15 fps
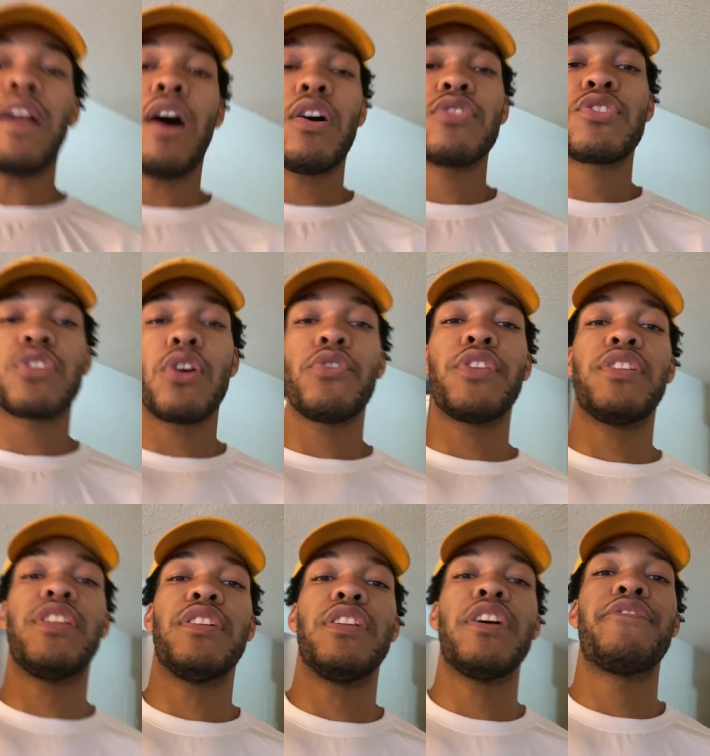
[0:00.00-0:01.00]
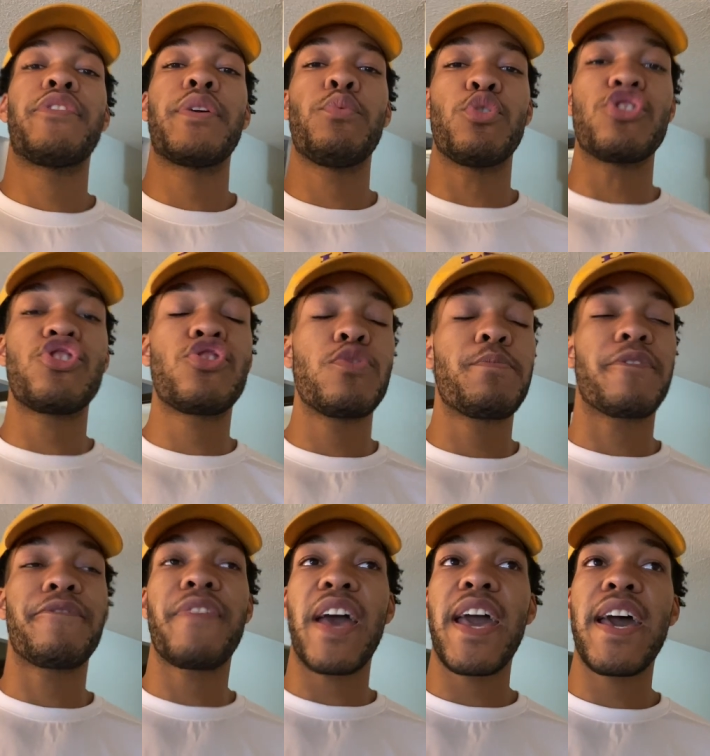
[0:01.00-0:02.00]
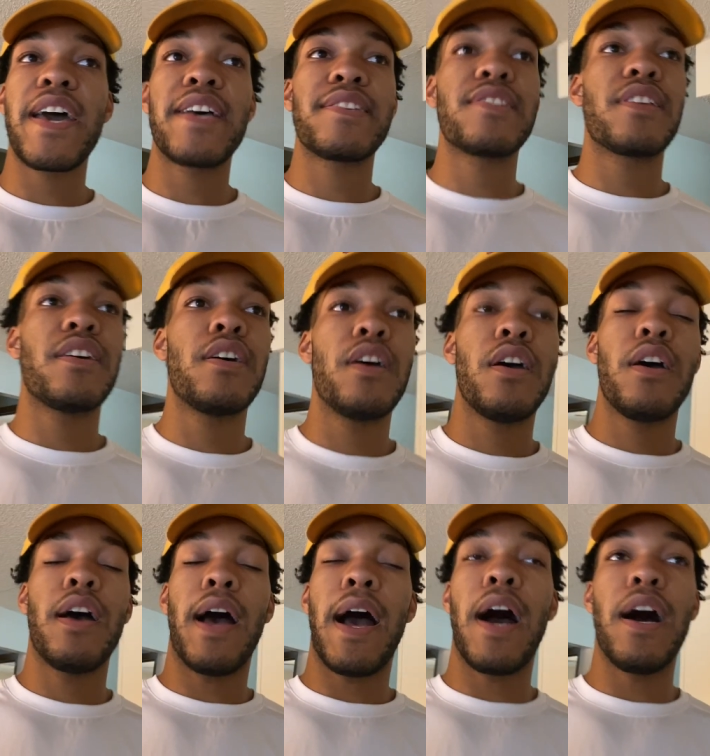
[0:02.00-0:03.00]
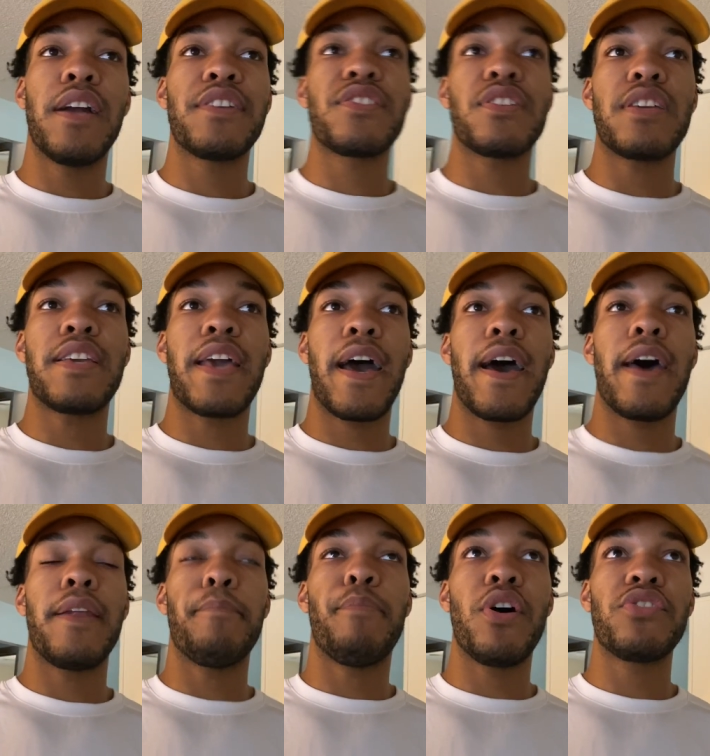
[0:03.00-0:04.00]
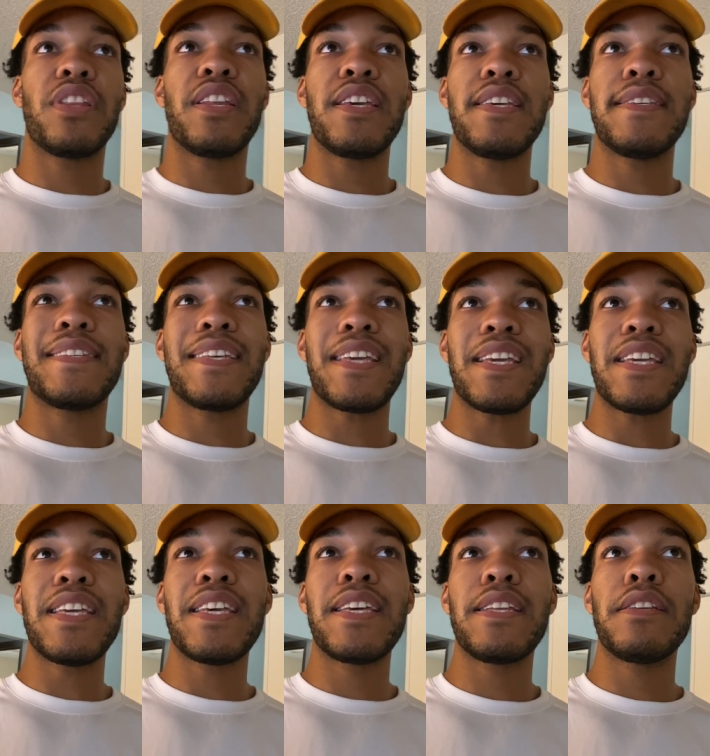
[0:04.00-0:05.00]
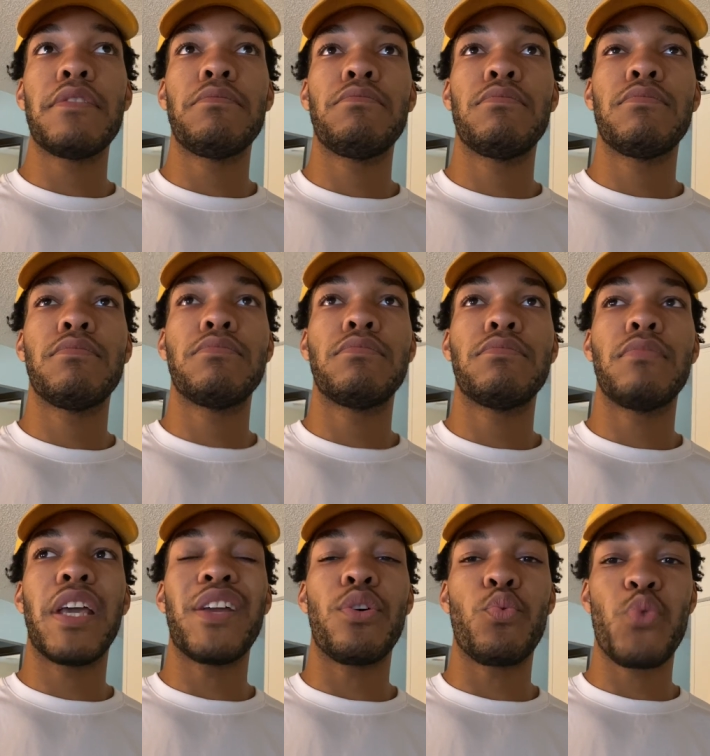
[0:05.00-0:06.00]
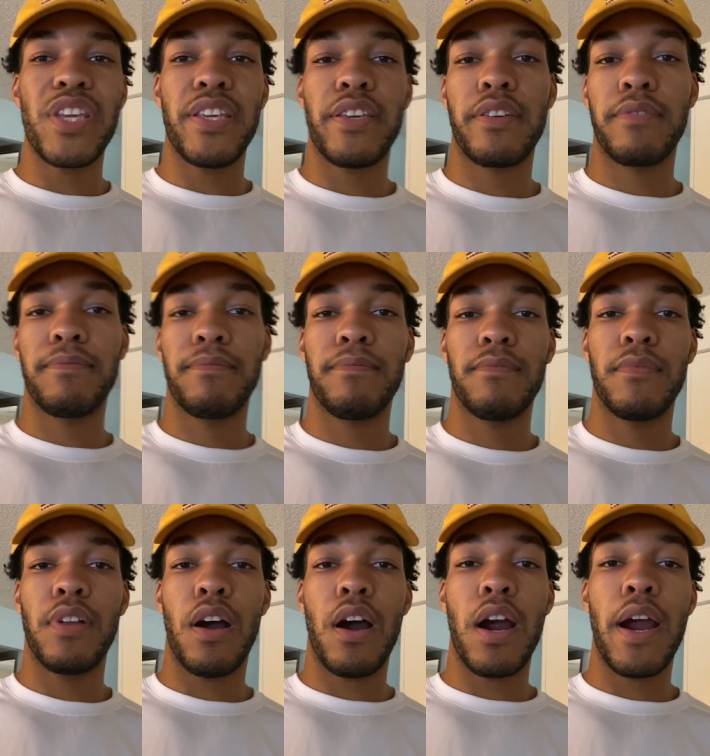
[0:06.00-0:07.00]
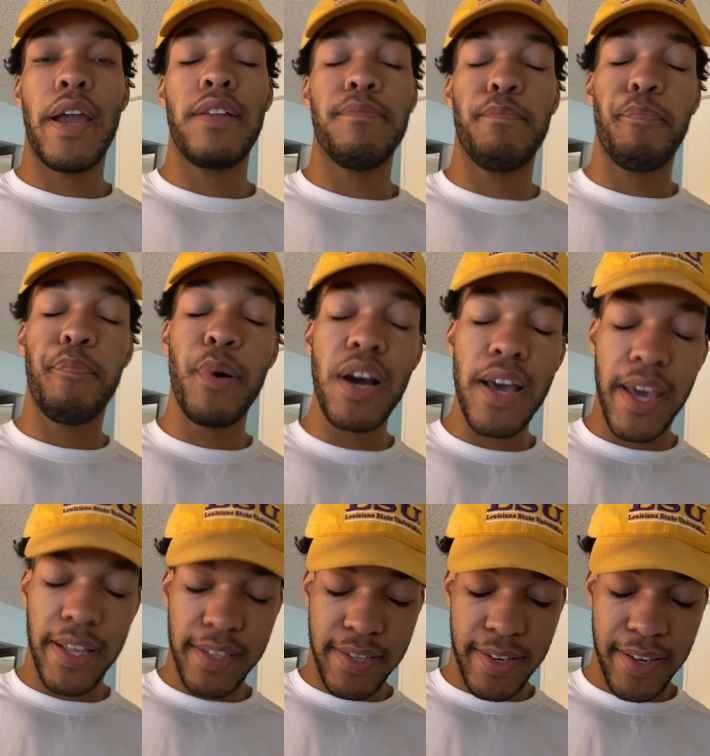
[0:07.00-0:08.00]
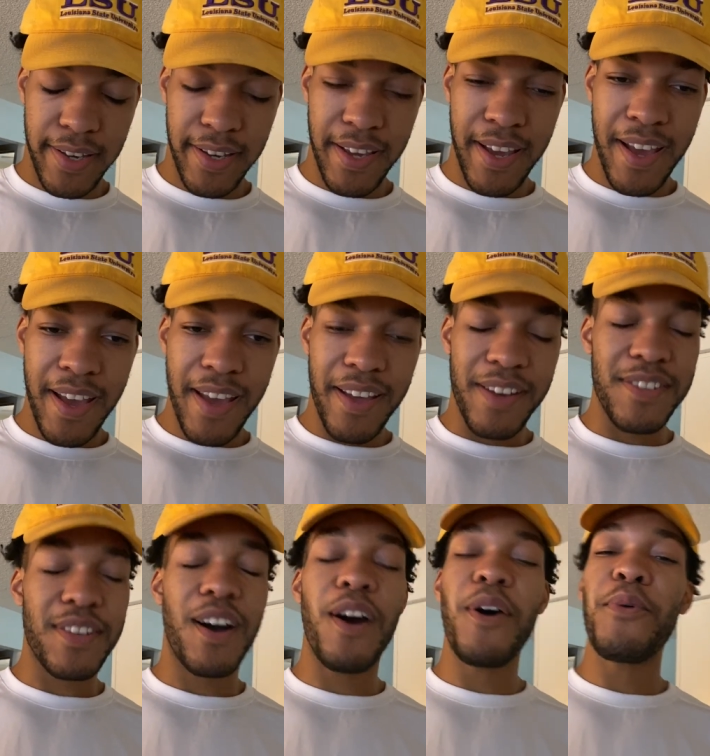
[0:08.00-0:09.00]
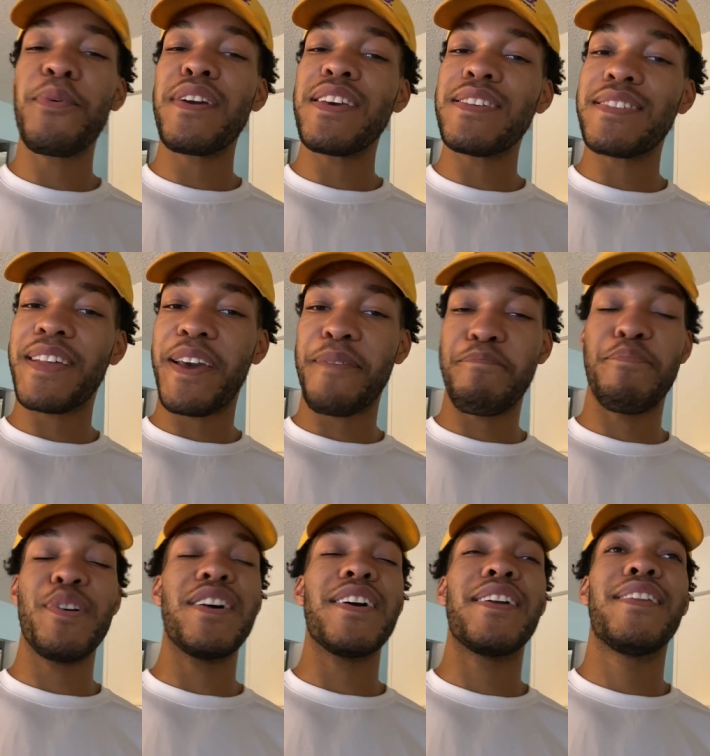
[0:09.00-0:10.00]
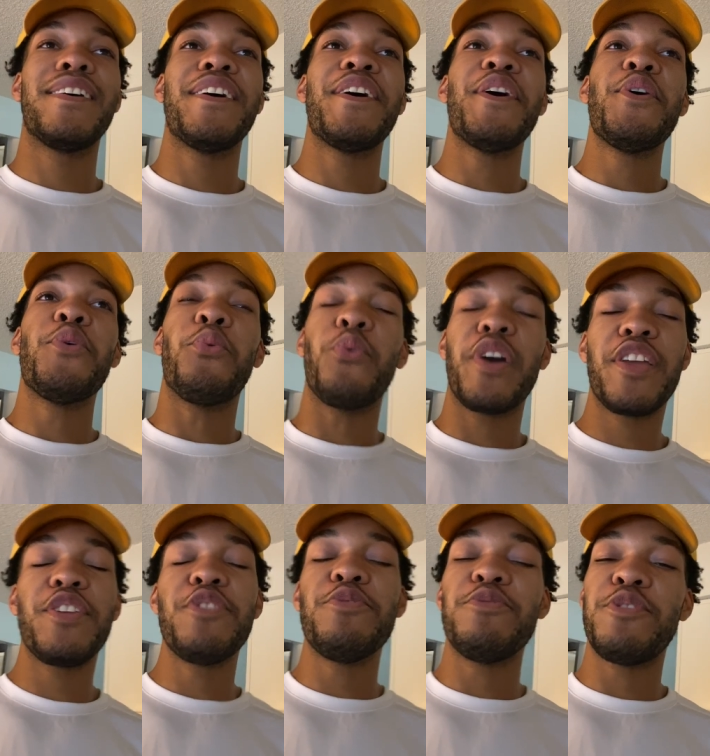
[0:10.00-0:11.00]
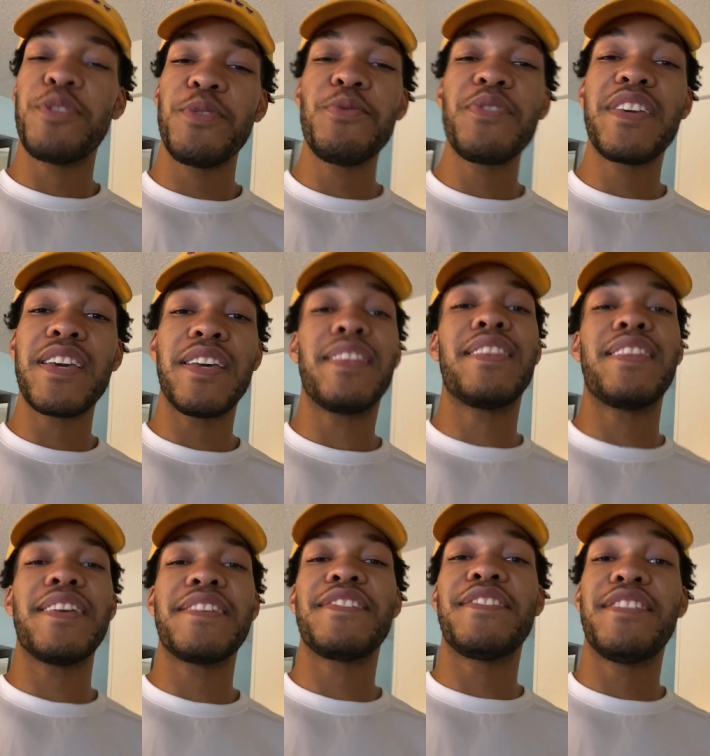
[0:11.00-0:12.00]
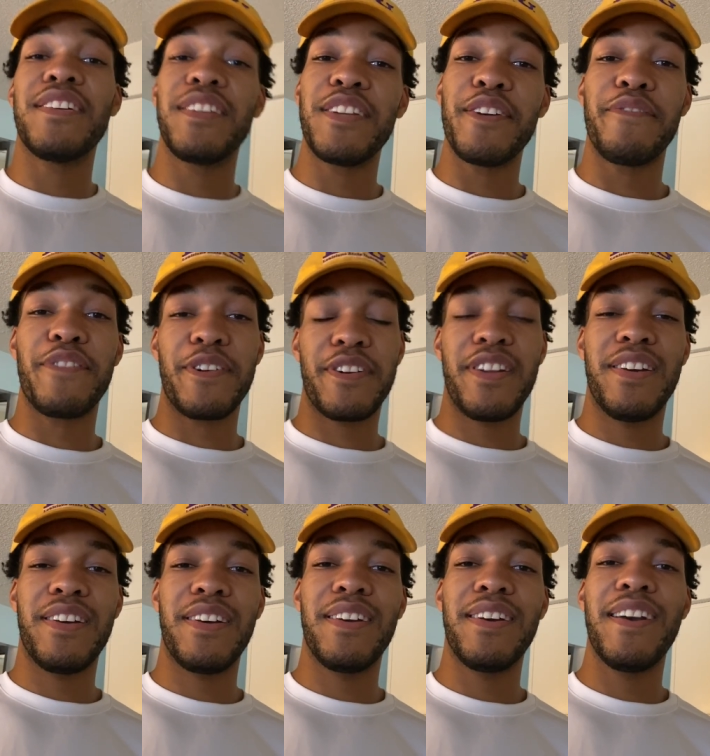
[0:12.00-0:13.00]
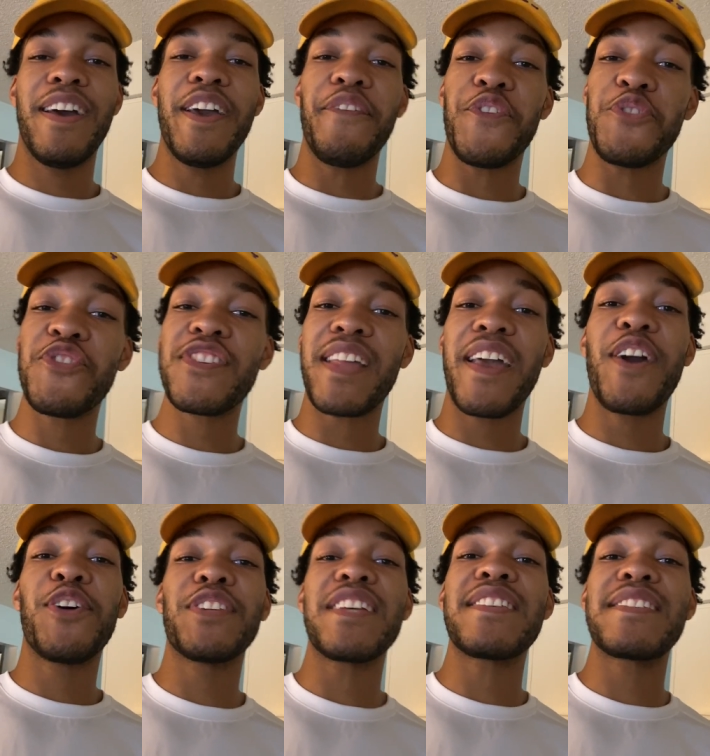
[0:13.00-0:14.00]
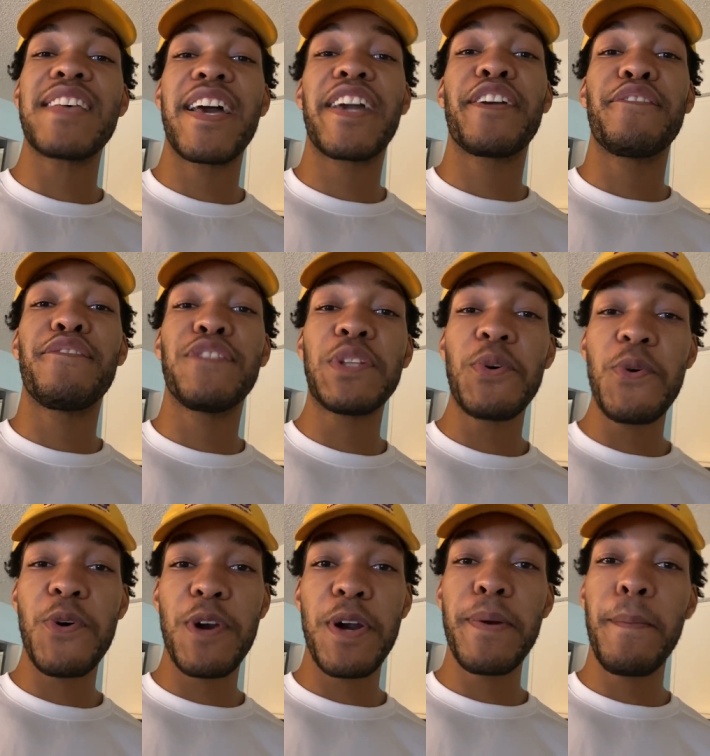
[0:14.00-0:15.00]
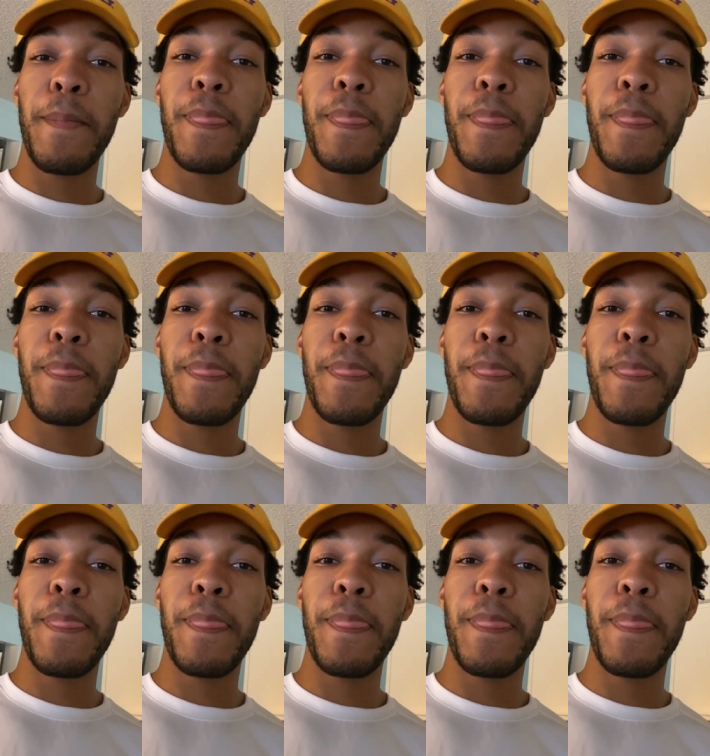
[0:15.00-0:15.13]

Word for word: also, the delivery was super fast. I honestly got both of these in in a week, all right? But there's always that but. When you do get this delivered, if you stay on the second floor,